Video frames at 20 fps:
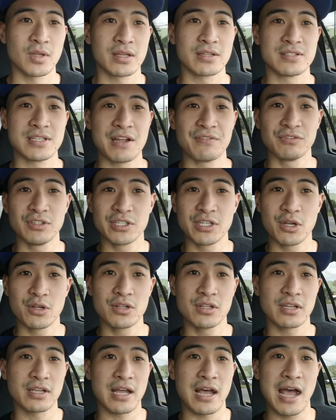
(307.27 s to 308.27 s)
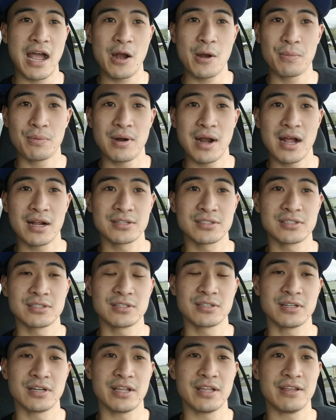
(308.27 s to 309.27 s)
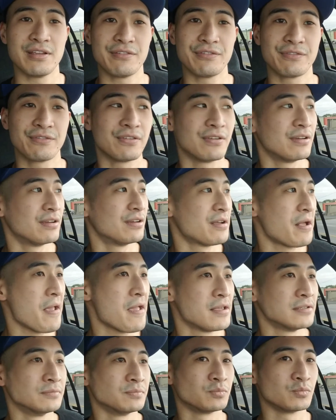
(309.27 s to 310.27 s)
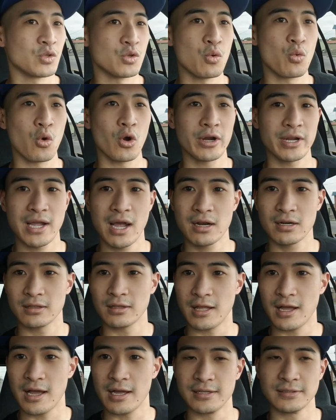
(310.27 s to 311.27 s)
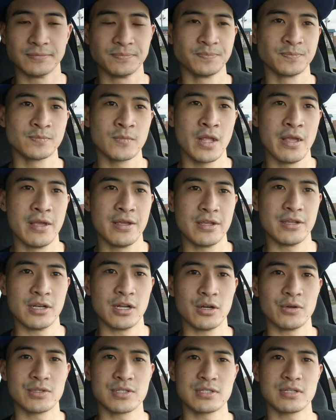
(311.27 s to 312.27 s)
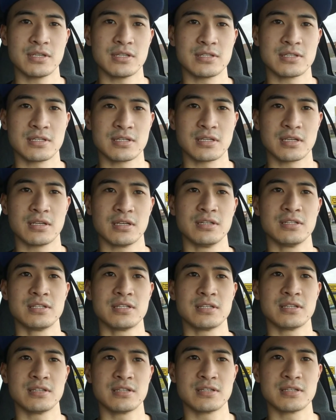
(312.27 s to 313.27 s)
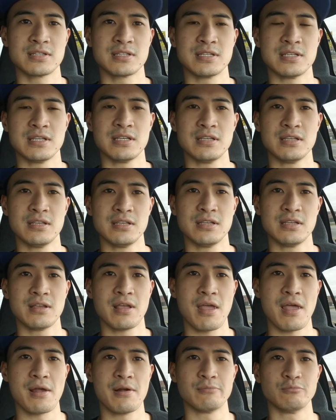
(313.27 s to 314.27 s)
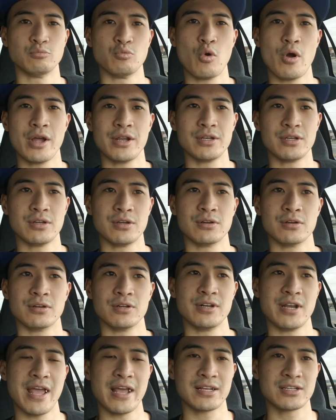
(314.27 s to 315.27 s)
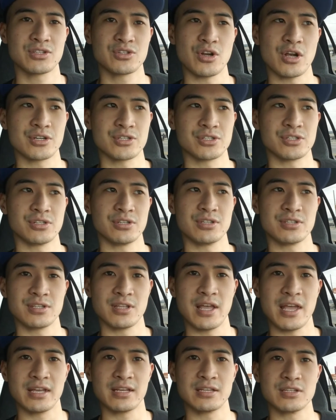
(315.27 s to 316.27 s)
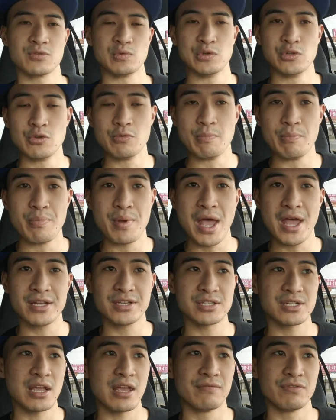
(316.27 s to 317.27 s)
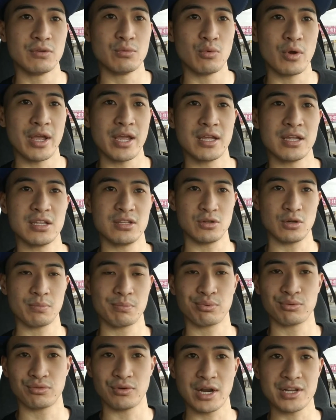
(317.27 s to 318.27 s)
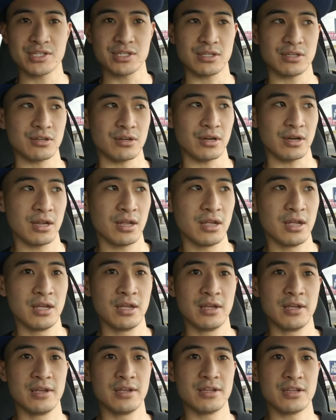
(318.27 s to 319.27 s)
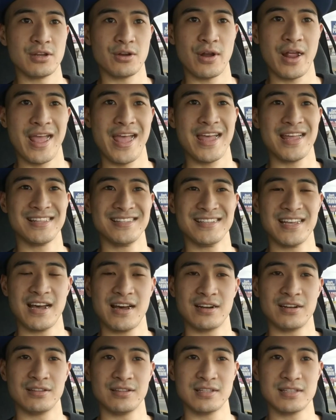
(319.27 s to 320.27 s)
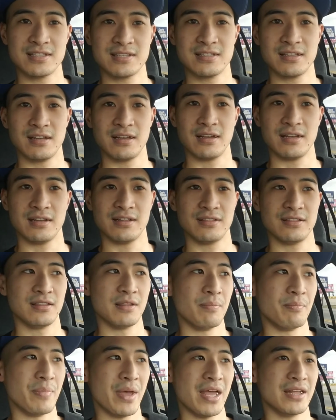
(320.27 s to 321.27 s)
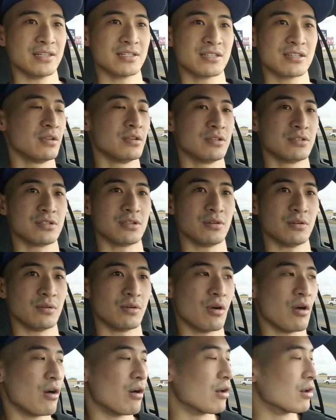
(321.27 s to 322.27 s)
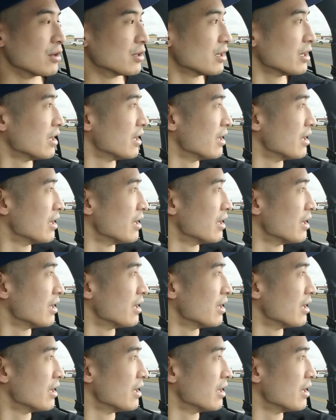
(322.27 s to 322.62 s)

Definitely go to the chiropractor if you work out a lot. You know, it's good to see what your neck structure is like, because when you bench heavy weight and you're pressing your head down on the bench so hard,